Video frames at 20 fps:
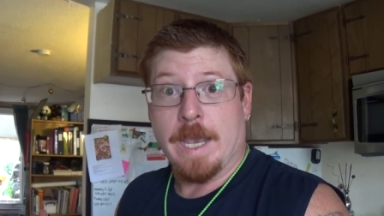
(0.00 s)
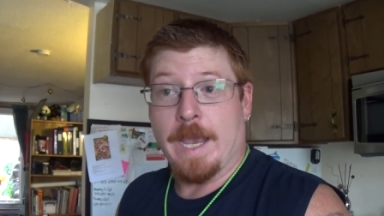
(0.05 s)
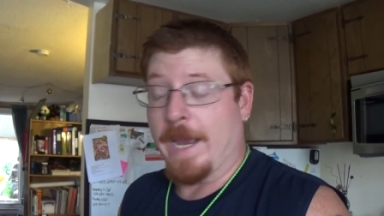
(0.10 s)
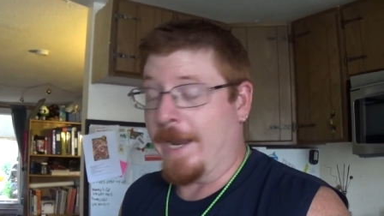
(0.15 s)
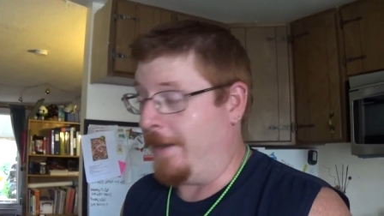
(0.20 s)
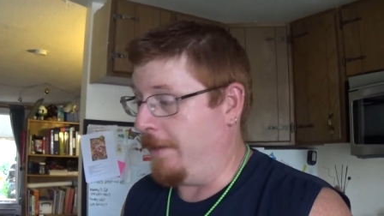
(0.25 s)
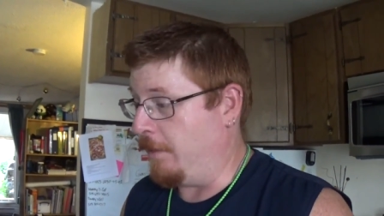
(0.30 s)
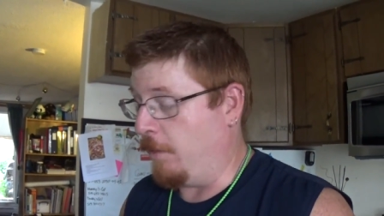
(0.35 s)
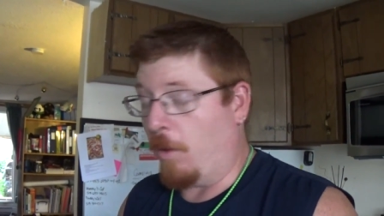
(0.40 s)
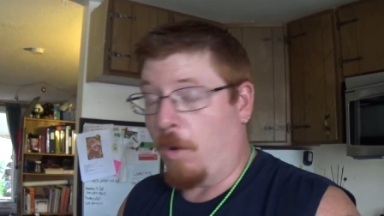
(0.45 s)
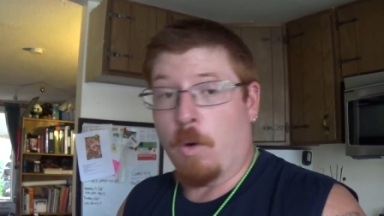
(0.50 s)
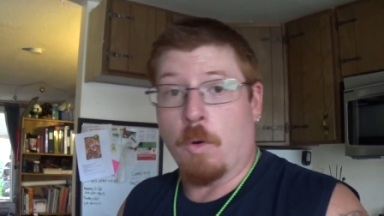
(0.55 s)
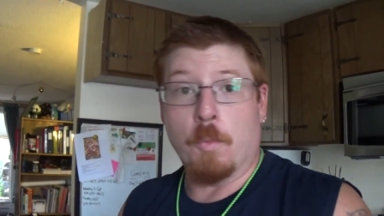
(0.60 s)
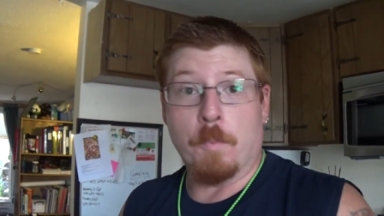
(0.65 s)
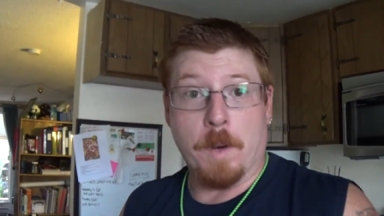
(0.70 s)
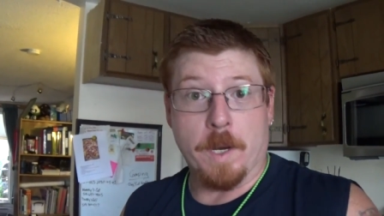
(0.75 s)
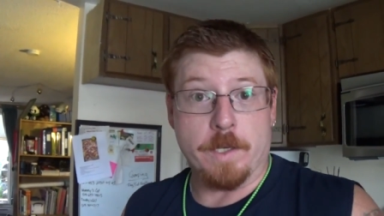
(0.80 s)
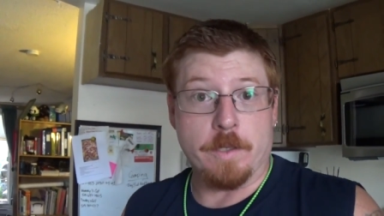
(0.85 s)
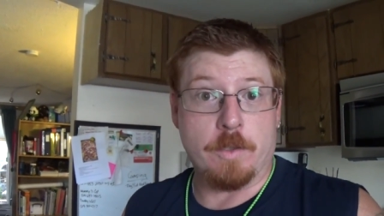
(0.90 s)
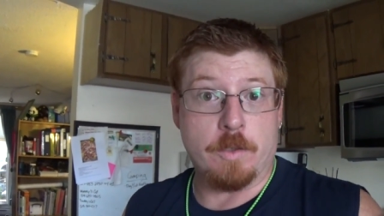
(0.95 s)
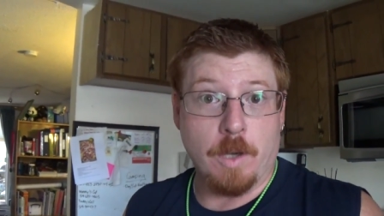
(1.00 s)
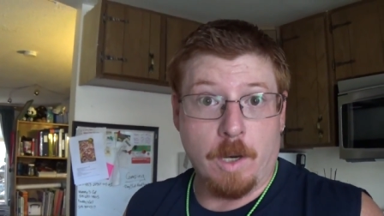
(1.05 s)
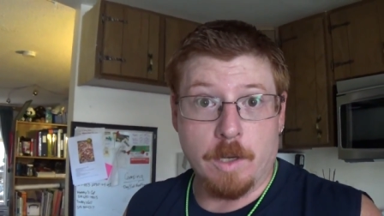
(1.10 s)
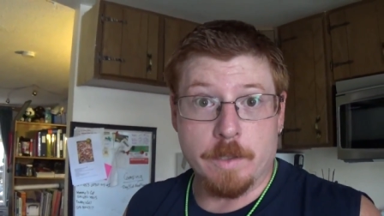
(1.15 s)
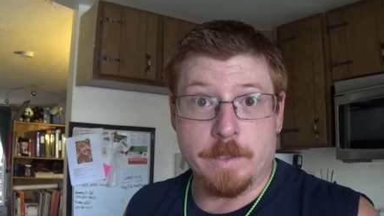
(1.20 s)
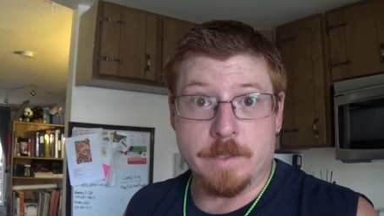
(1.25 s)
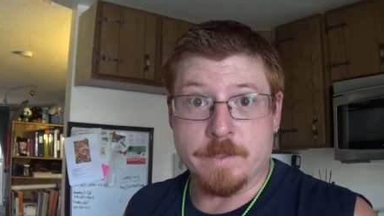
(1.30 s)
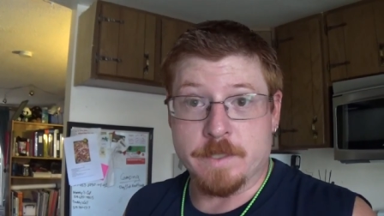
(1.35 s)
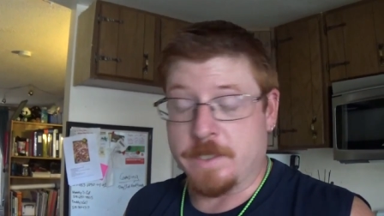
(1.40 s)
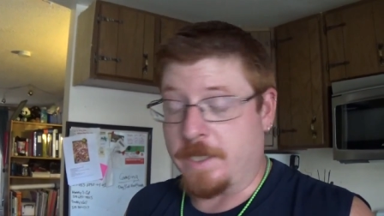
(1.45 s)
And oh my
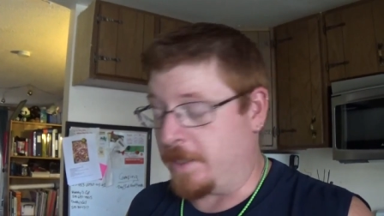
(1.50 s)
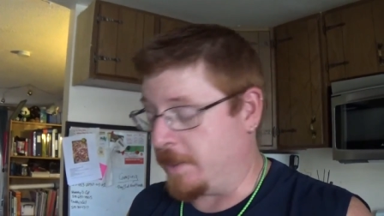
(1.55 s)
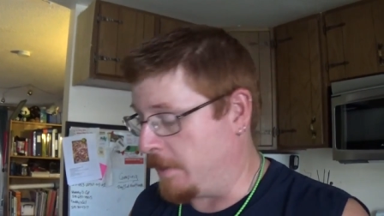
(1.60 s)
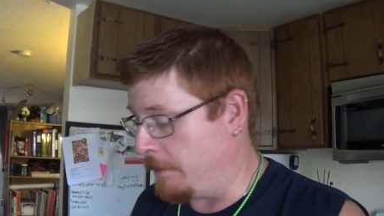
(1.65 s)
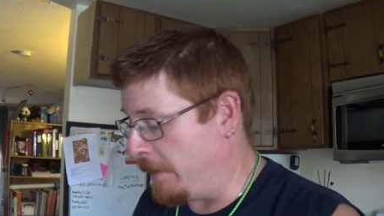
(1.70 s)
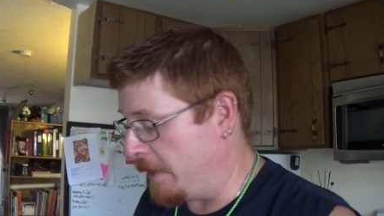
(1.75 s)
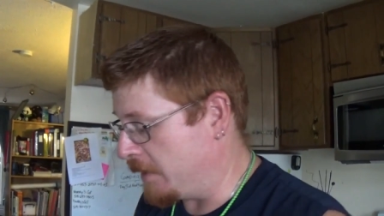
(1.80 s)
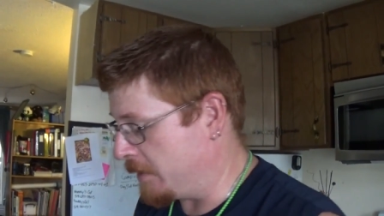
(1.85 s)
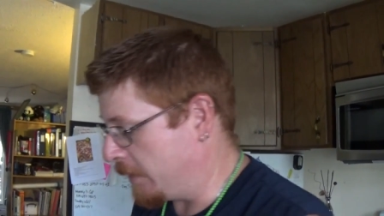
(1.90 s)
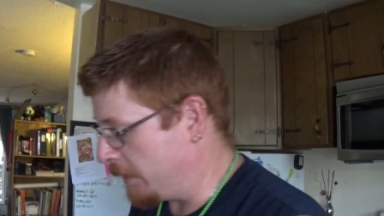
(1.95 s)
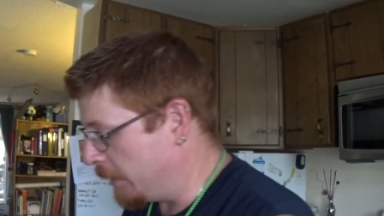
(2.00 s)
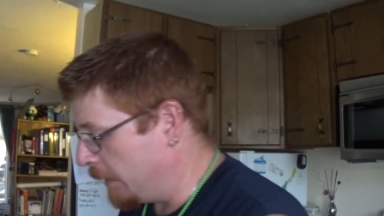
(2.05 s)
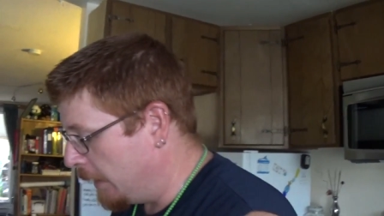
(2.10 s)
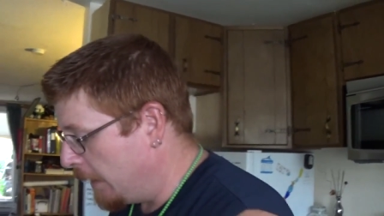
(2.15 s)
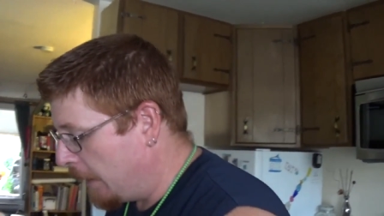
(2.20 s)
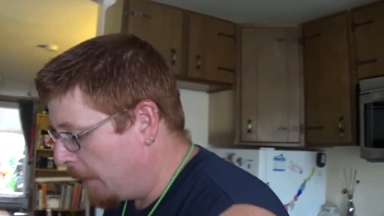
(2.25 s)
God, does it taste amazing!